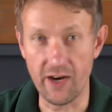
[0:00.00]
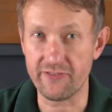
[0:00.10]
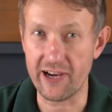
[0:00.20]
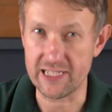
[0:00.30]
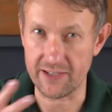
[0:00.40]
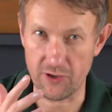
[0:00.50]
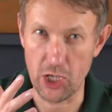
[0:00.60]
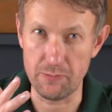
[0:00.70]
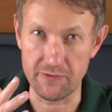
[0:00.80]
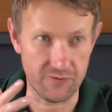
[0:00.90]
a phrase I've
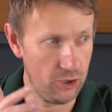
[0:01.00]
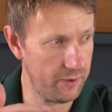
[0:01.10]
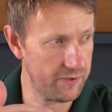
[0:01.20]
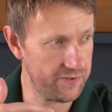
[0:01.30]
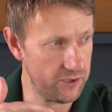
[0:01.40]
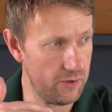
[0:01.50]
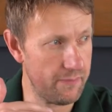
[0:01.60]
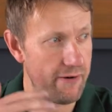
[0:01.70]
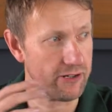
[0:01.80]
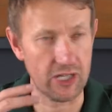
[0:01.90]
heard before, but a few
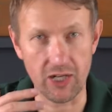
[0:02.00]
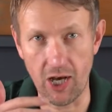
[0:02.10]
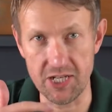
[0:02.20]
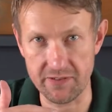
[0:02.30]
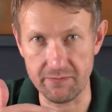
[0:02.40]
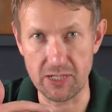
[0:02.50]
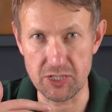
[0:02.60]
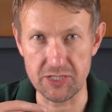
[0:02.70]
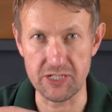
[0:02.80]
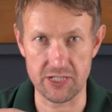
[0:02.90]
American clients have
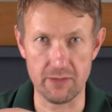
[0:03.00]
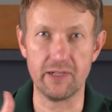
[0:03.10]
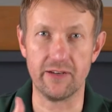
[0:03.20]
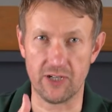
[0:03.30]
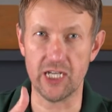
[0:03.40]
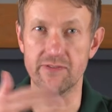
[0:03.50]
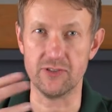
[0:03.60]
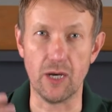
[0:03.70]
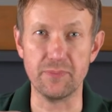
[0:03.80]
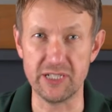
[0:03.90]
mentioned it to me, and I've kind of
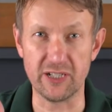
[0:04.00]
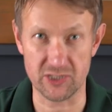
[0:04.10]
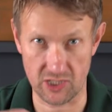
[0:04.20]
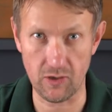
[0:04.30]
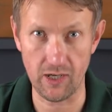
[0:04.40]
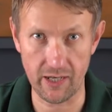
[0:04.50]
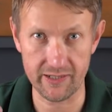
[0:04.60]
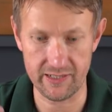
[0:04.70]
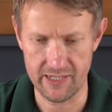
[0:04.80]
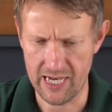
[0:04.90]
adopted it because I quite
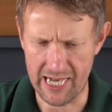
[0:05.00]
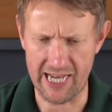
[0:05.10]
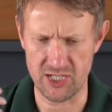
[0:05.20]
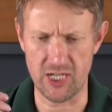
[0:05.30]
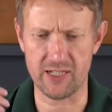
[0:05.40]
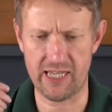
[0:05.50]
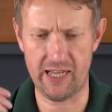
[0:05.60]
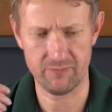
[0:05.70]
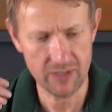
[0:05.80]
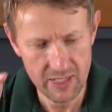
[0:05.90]
like it. High shot
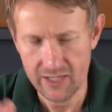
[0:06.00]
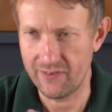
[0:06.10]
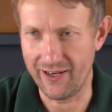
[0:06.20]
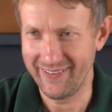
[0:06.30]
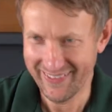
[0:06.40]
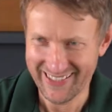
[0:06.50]
count, right?